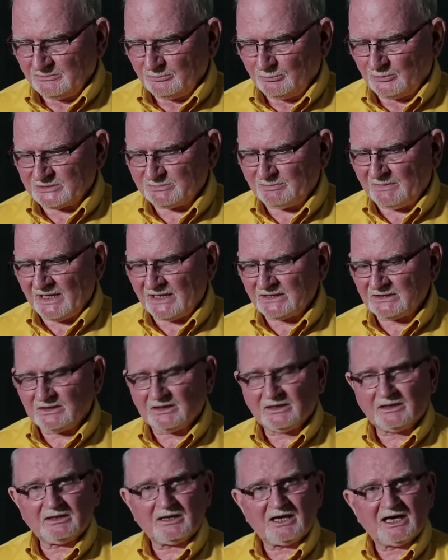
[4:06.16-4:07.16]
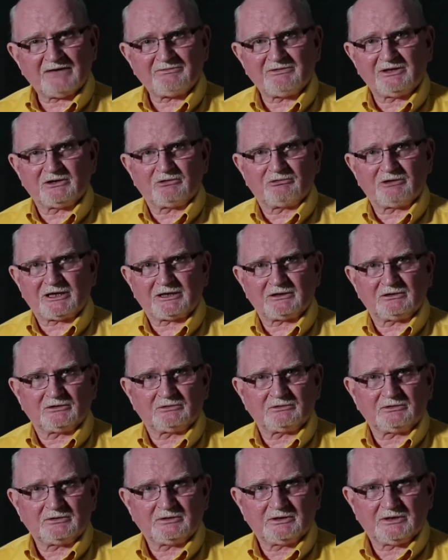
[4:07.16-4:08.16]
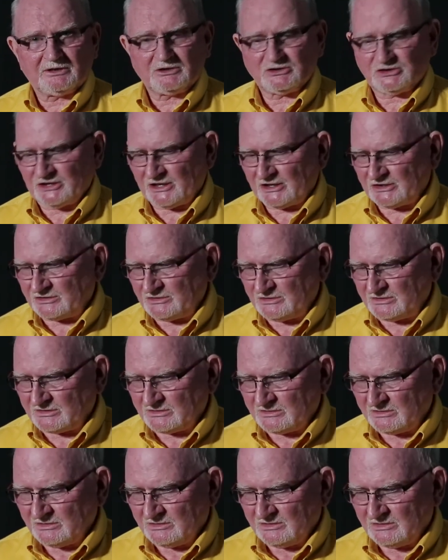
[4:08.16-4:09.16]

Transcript: which meant having regular injections.